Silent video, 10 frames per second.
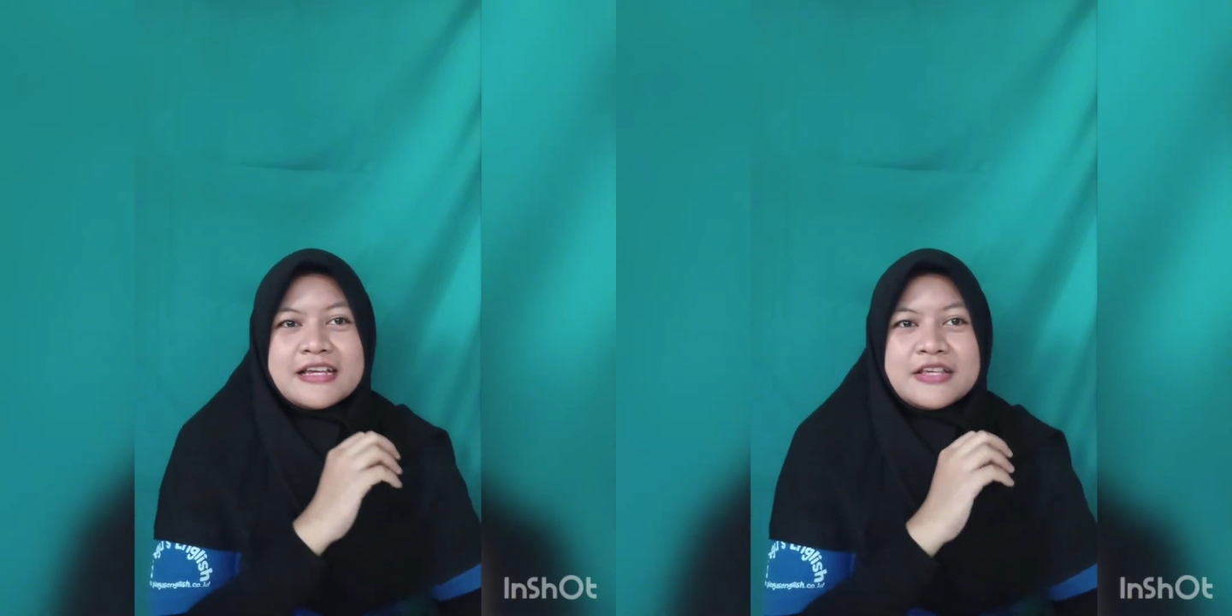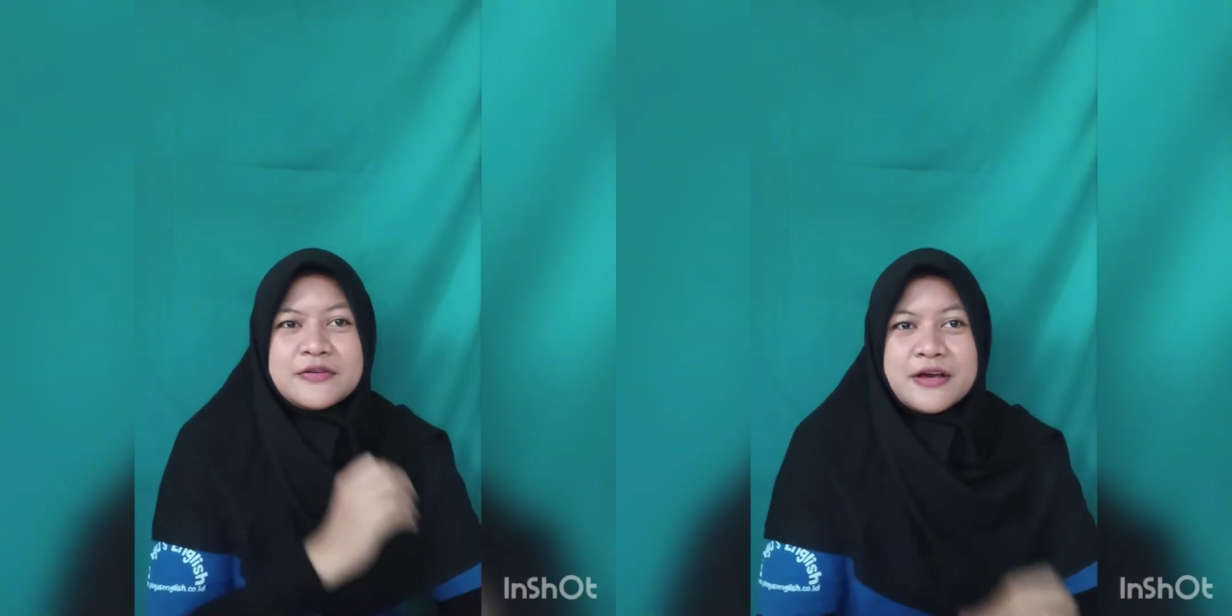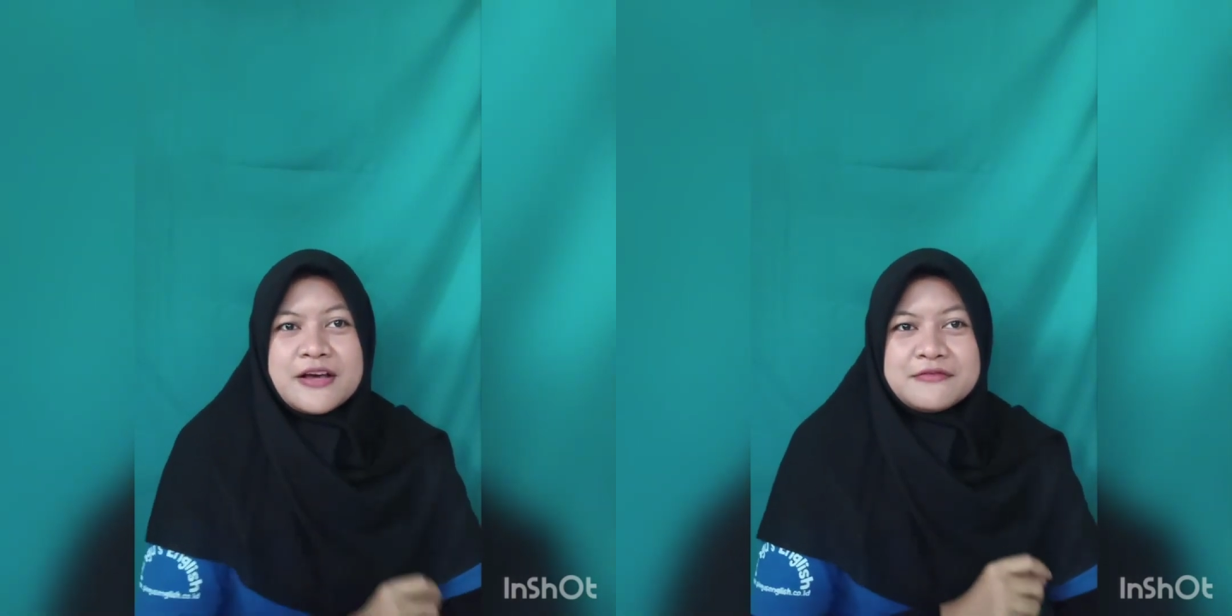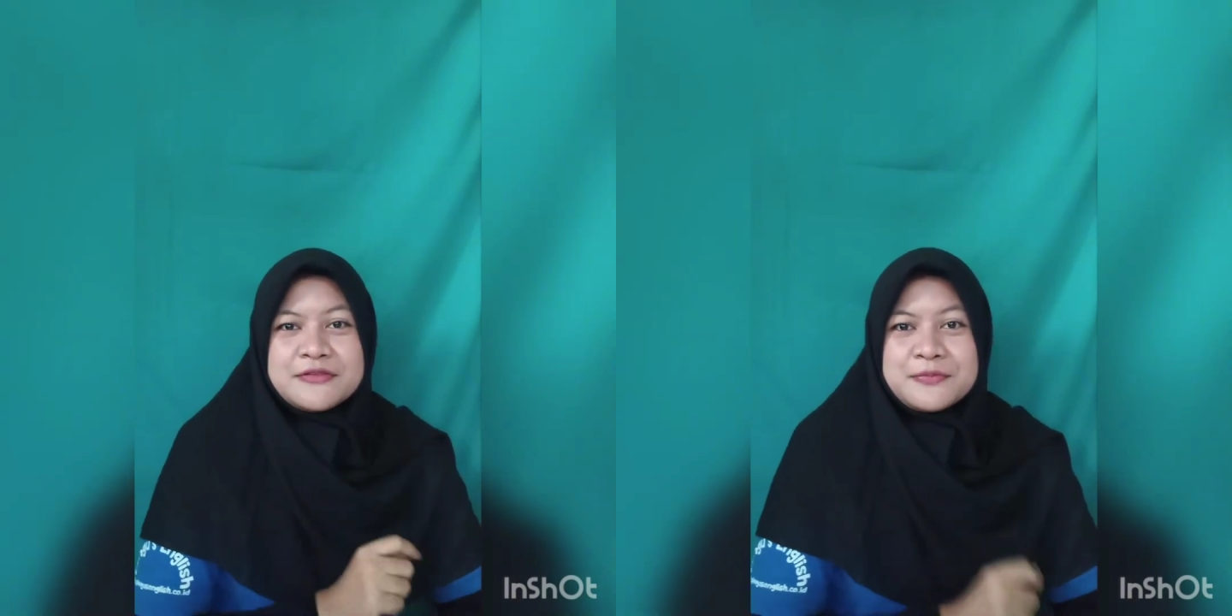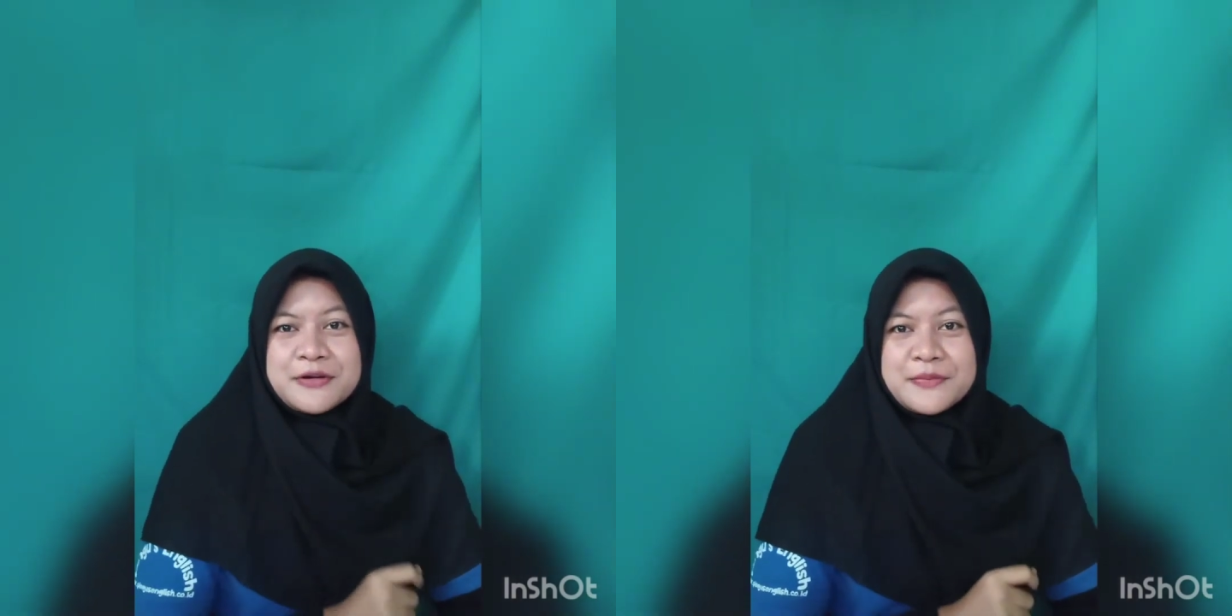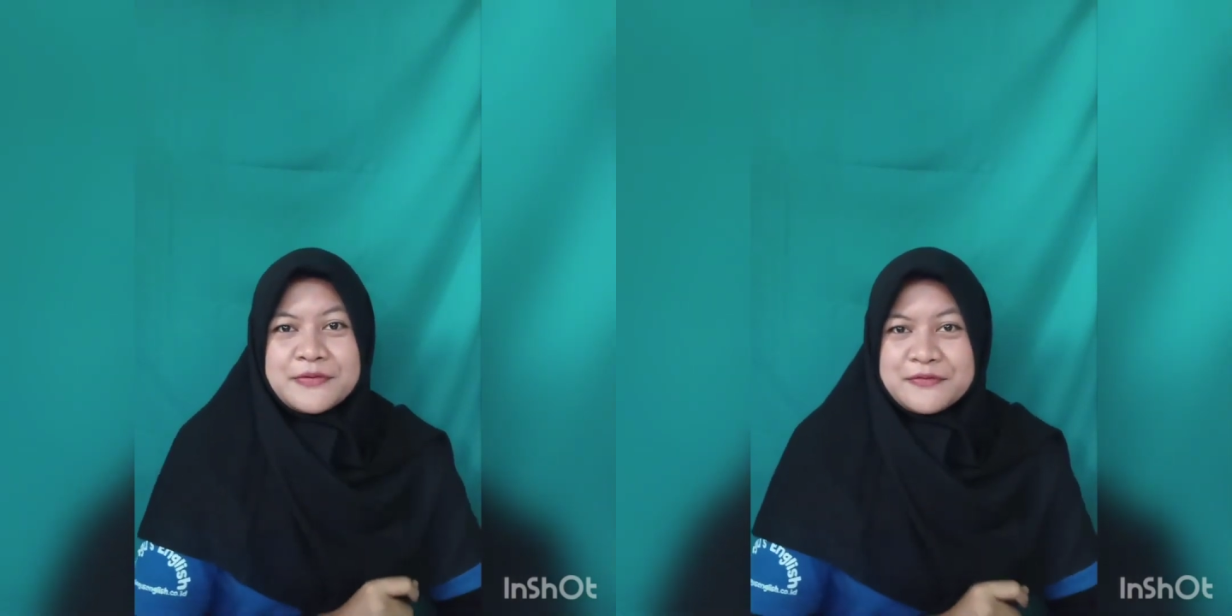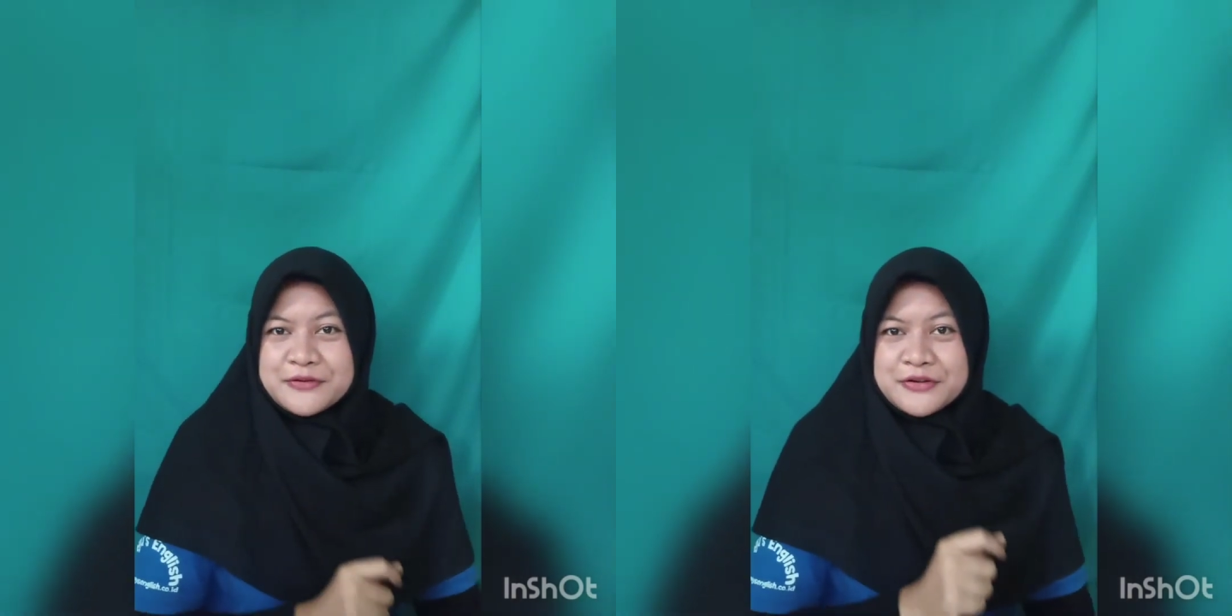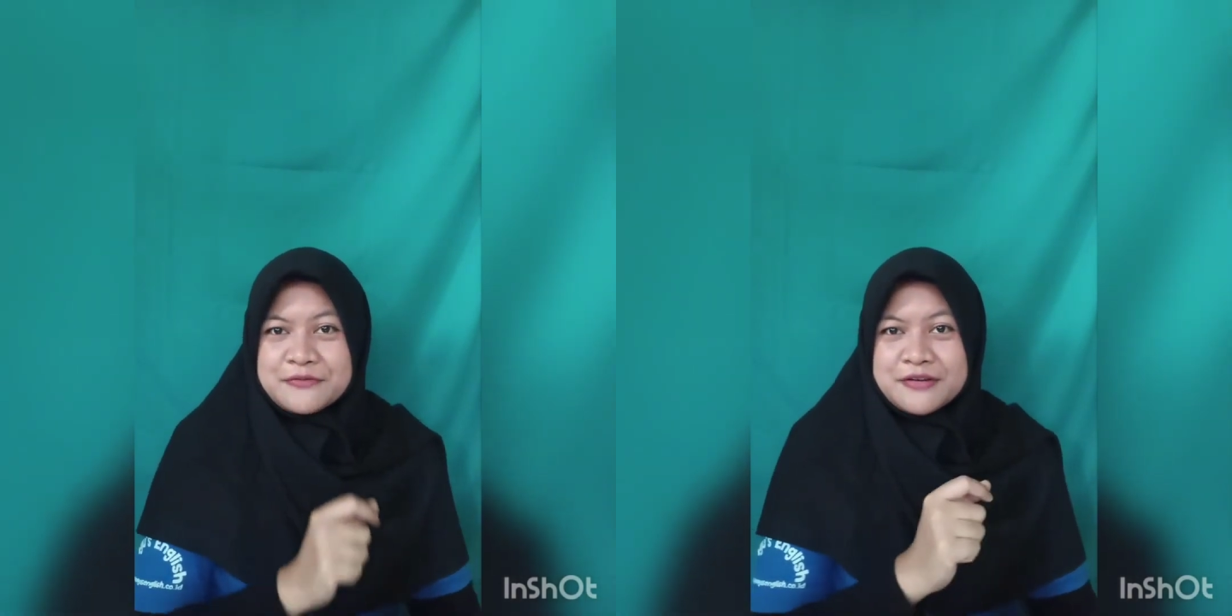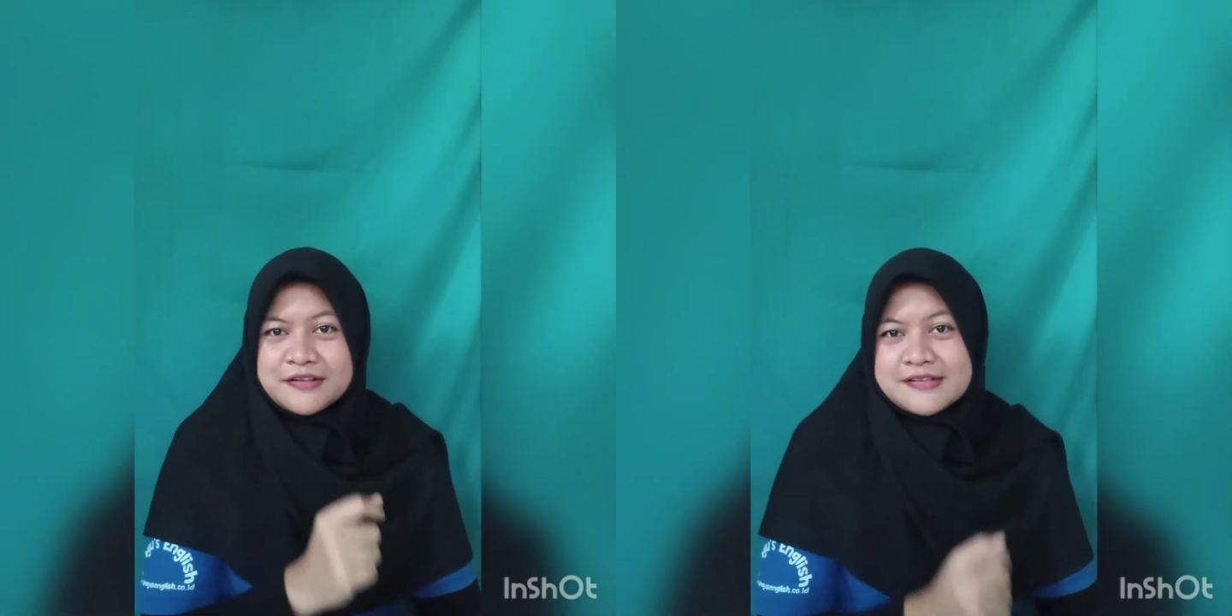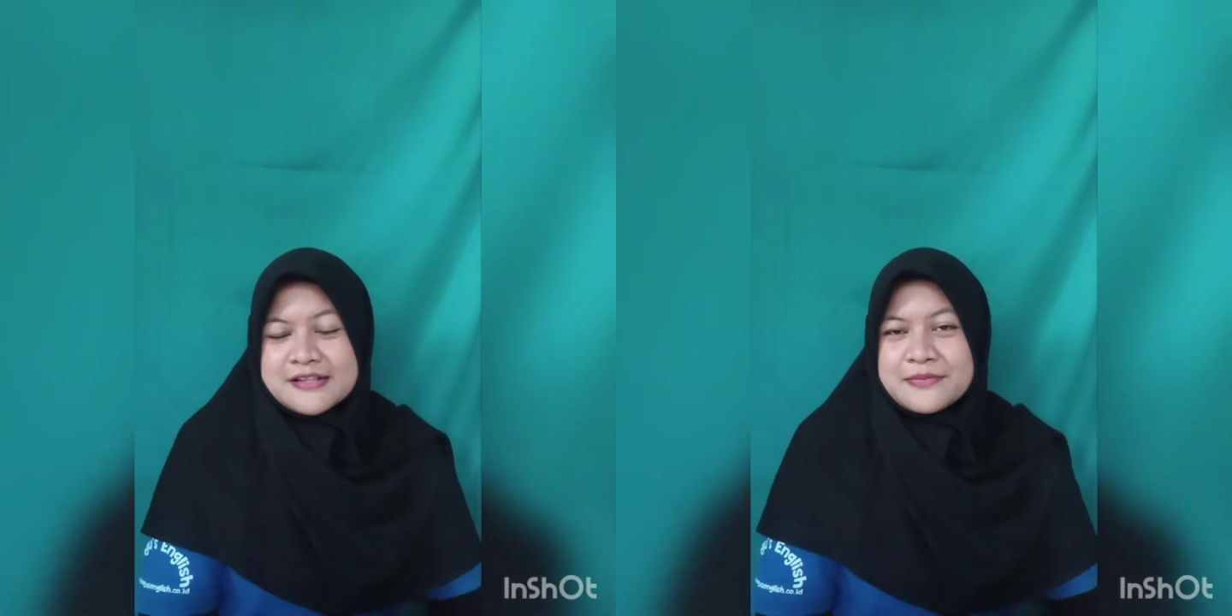you have to pray before you fall
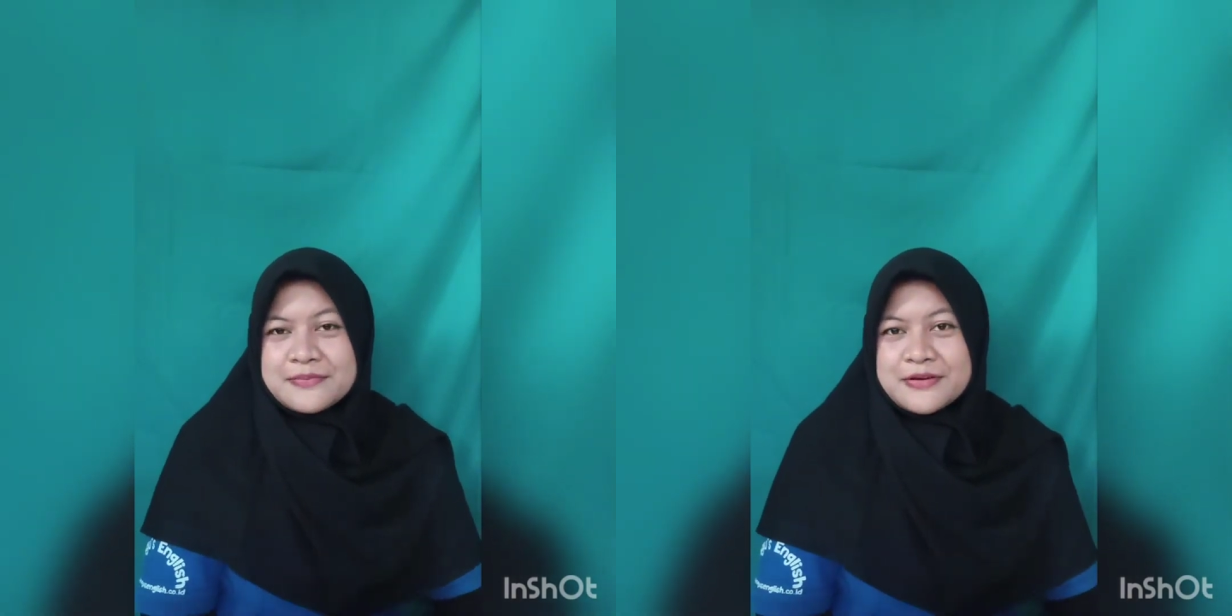asleep,